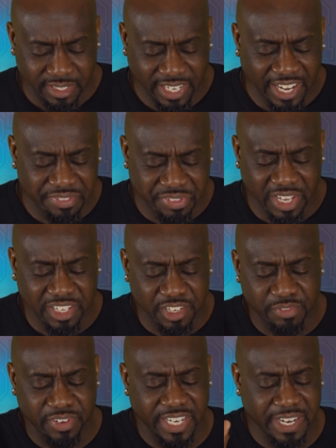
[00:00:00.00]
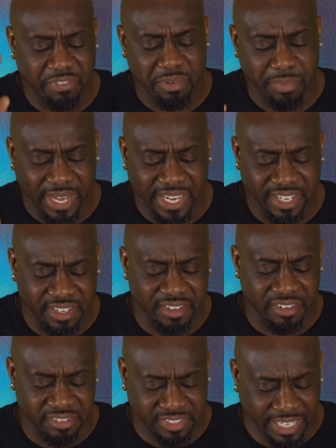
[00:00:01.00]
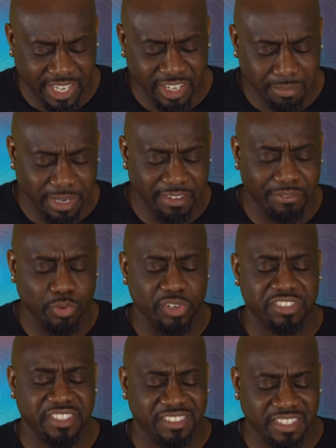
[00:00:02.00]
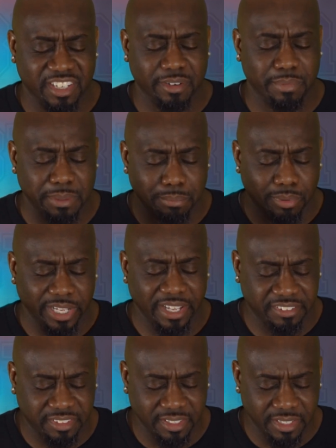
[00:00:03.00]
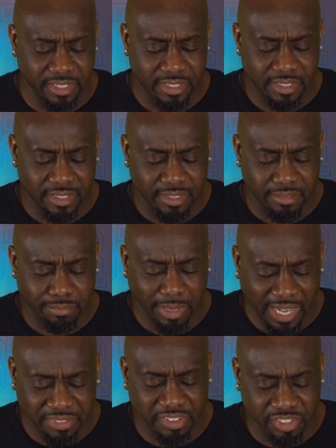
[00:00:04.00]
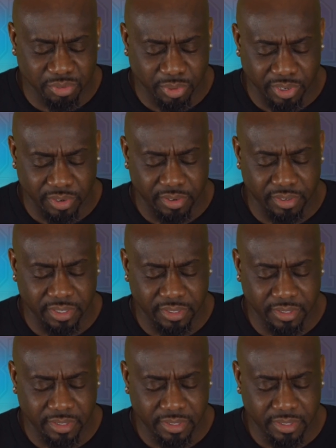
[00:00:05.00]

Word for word: And I thank you for everybody under the sound of my voice that's going to be blessed by this word.